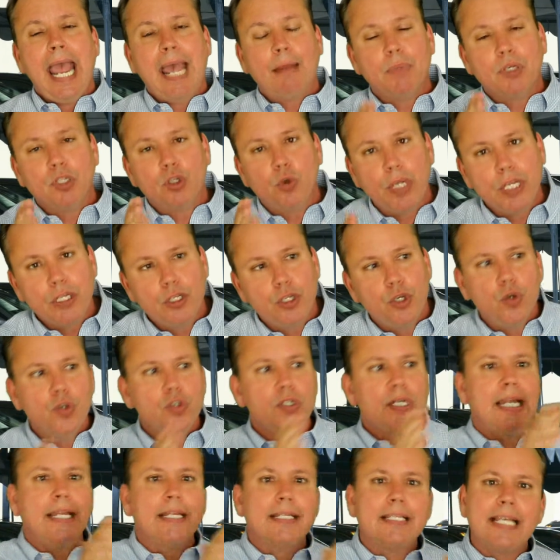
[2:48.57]
And between
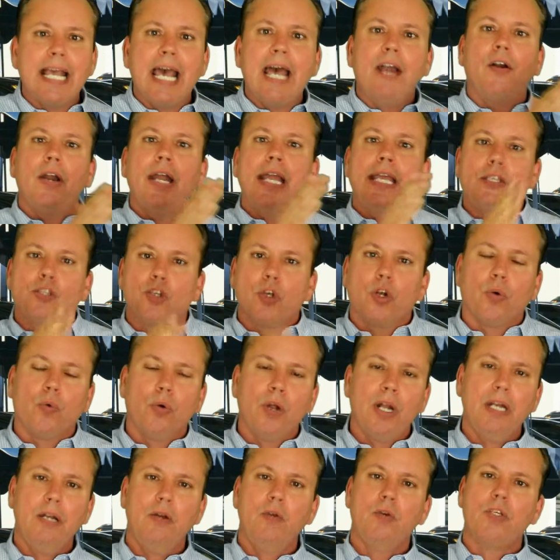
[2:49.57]
Tuesday and Saturday, he's going to
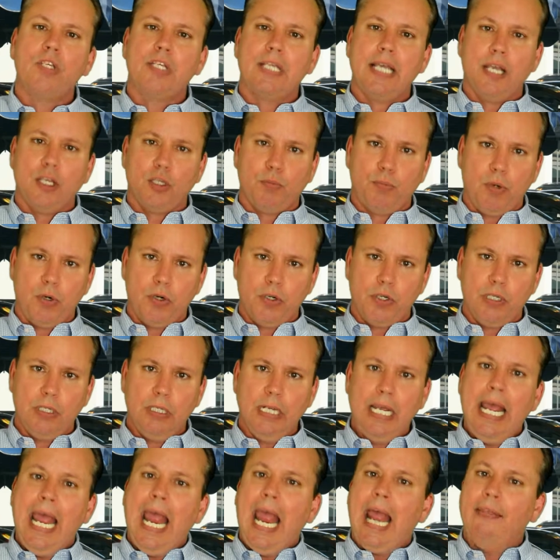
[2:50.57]
run into a salesperson